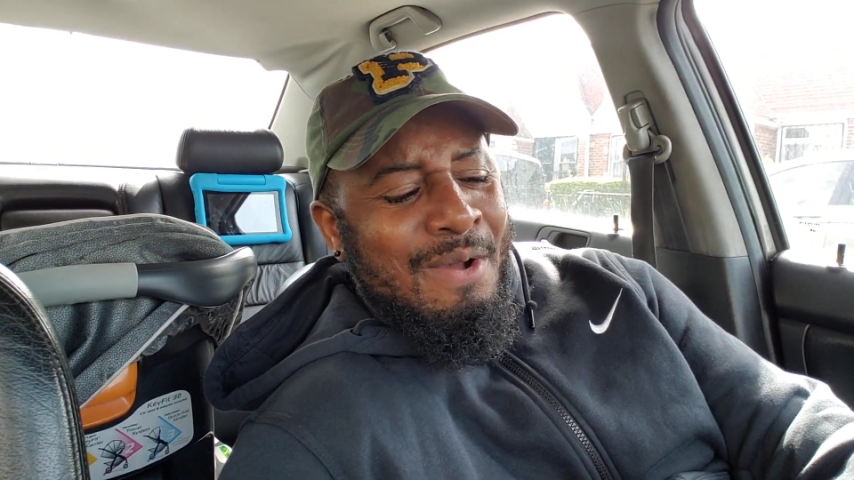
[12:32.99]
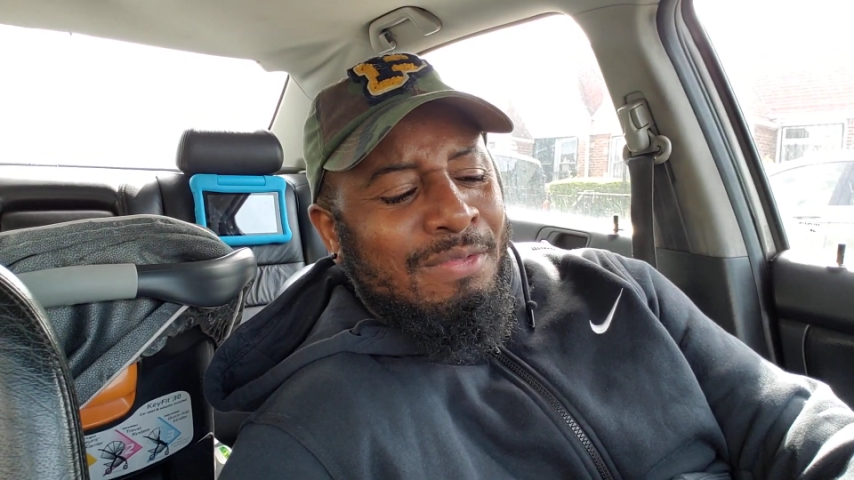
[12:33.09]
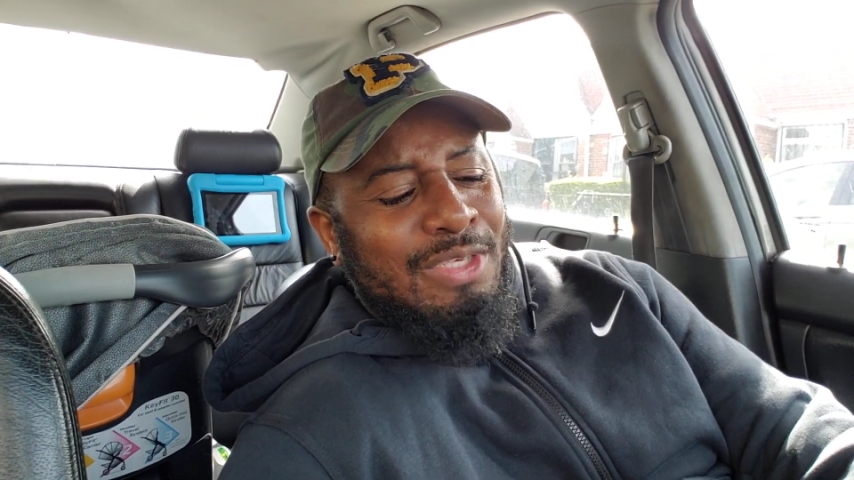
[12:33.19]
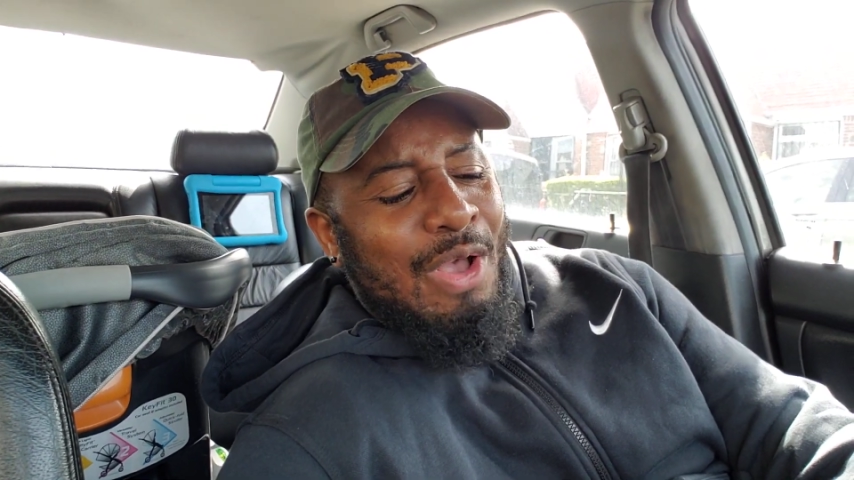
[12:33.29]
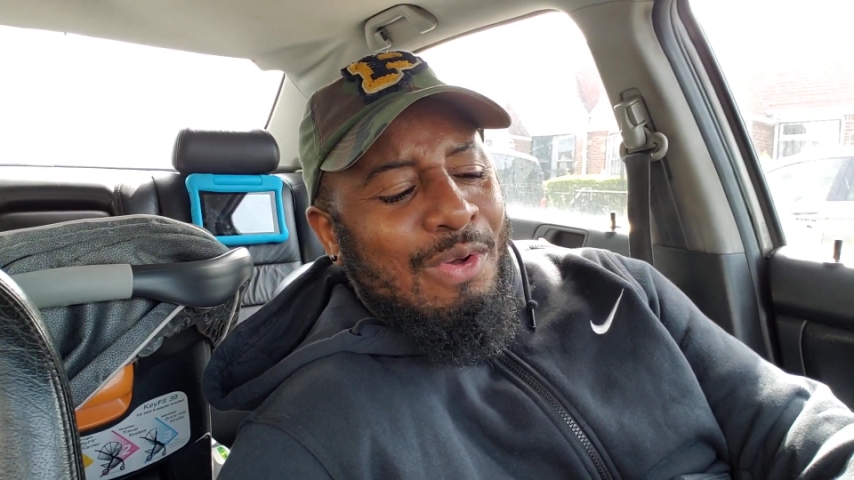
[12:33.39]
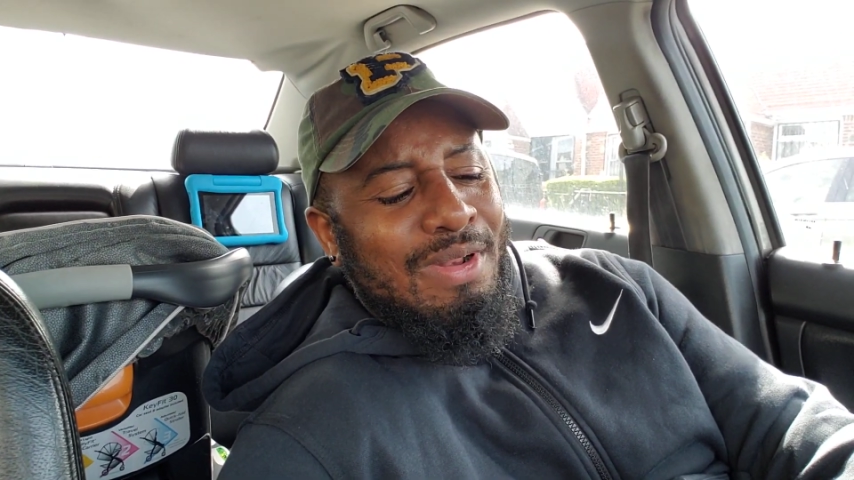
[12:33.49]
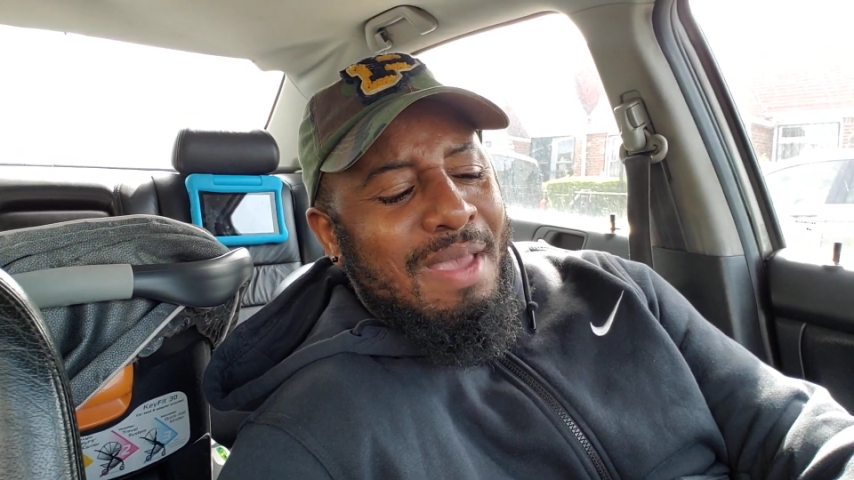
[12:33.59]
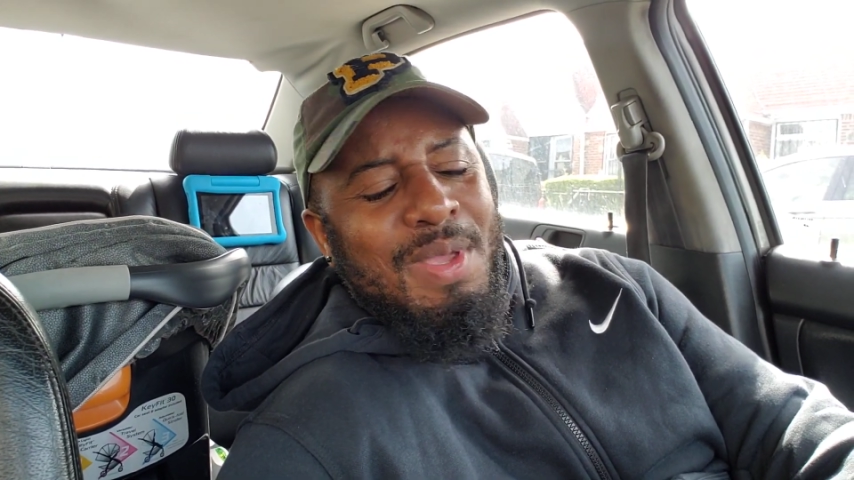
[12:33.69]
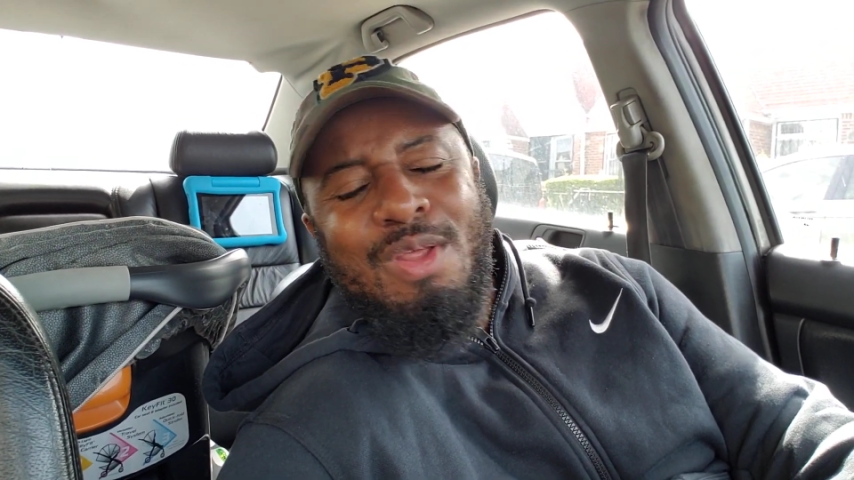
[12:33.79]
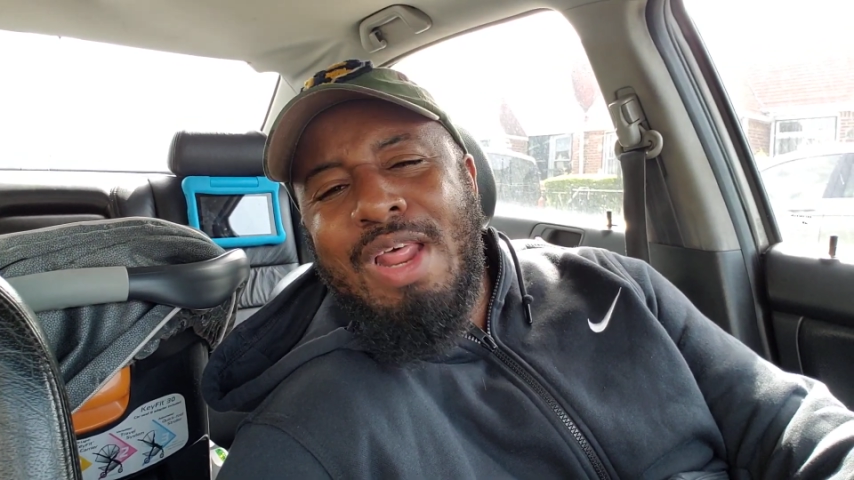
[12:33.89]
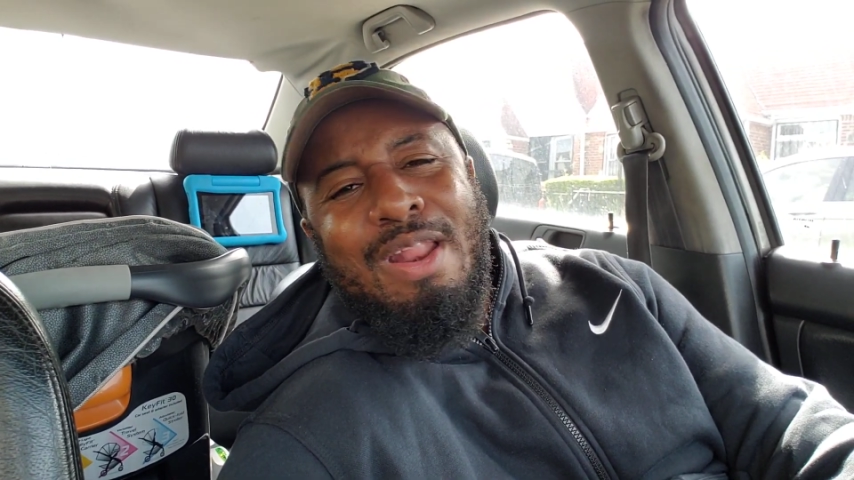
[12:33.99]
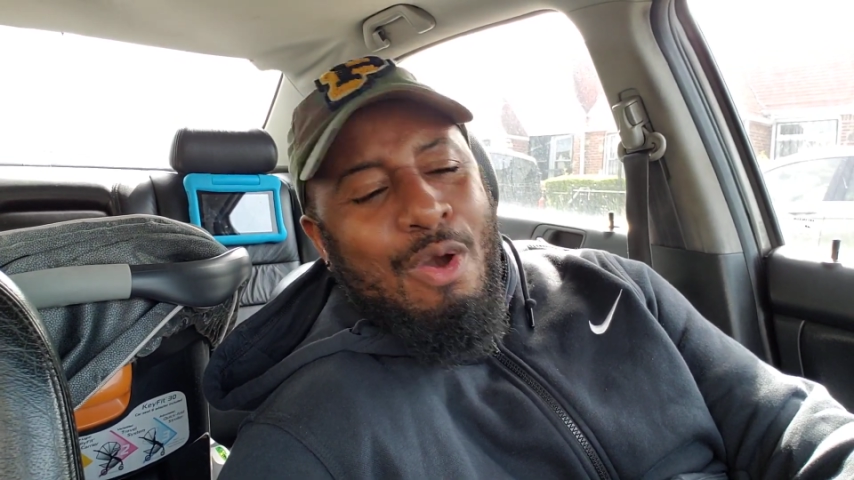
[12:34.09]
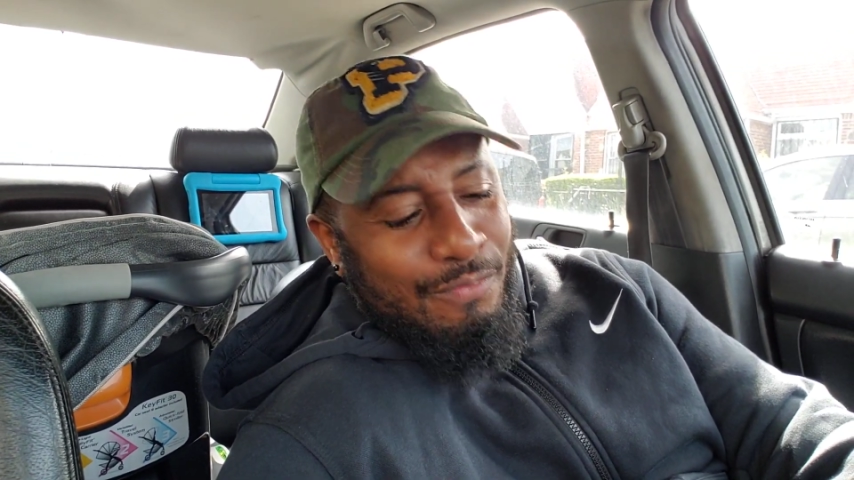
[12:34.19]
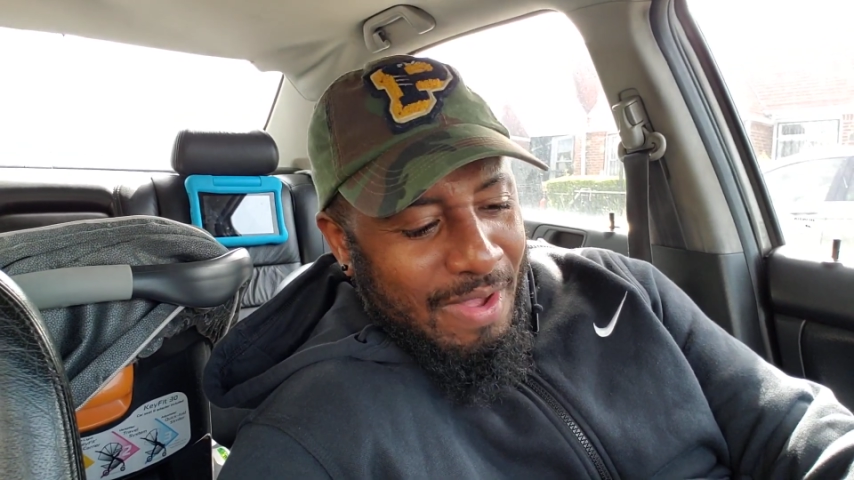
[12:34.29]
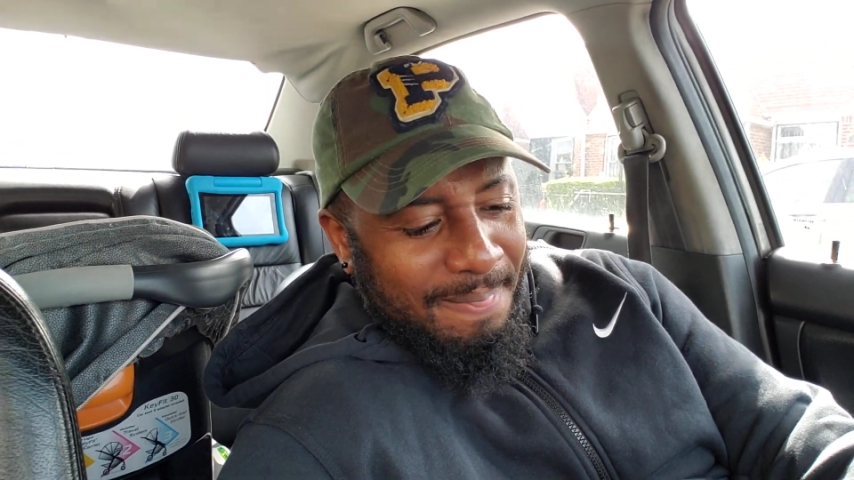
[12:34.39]
So let me do that
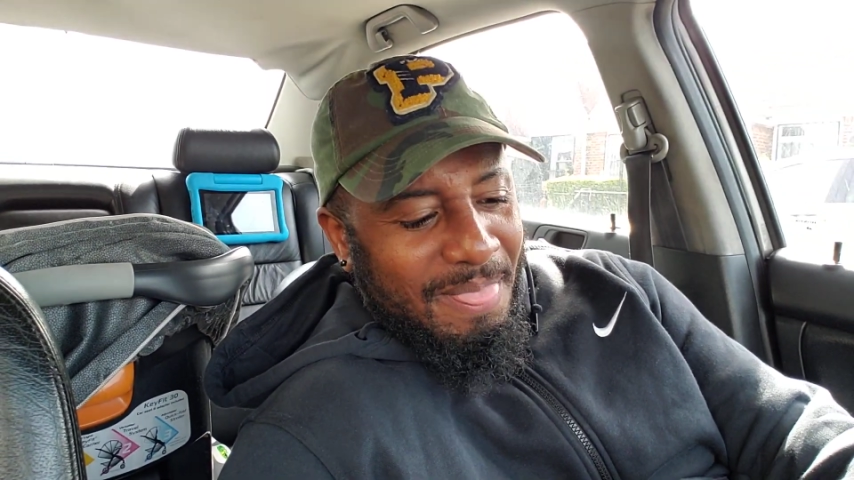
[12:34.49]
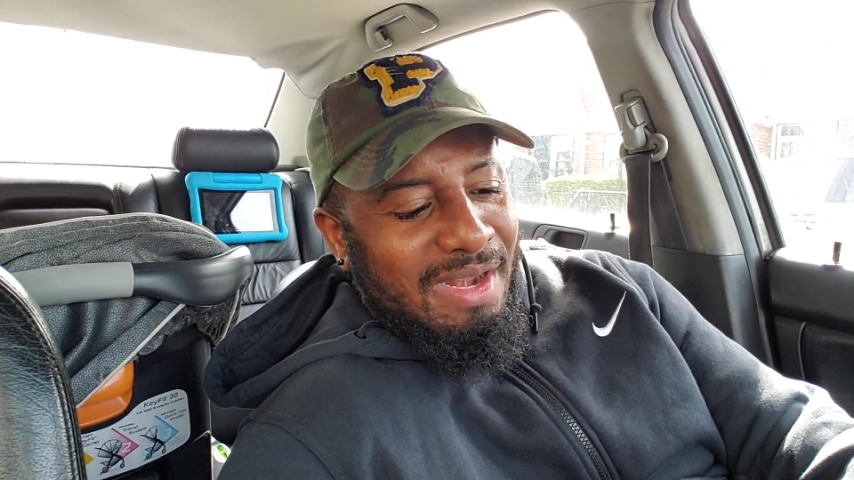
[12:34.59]
over.